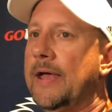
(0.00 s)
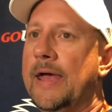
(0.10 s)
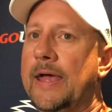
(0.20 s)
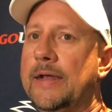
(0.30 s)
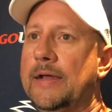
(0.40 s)

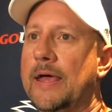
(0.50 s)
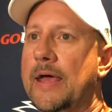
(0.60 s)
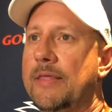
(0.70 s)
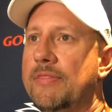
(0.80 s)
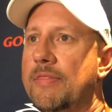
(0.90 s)
And
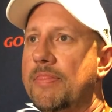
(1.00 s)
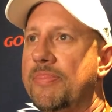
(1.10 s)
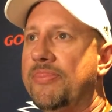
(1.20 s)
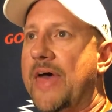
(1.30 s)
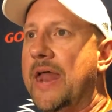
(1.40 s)

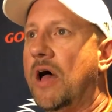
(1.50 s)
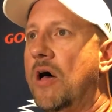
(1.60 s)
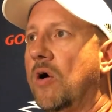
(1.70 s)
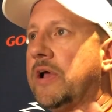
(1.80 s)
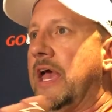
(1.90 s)
that
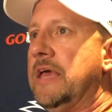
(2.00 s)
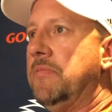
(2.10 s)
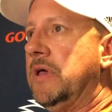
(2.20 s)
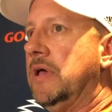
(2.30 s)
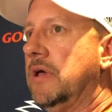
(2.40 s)
all came
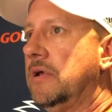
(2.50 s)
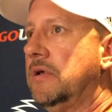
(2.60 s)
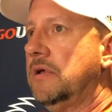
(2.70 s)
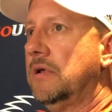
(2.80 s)
in,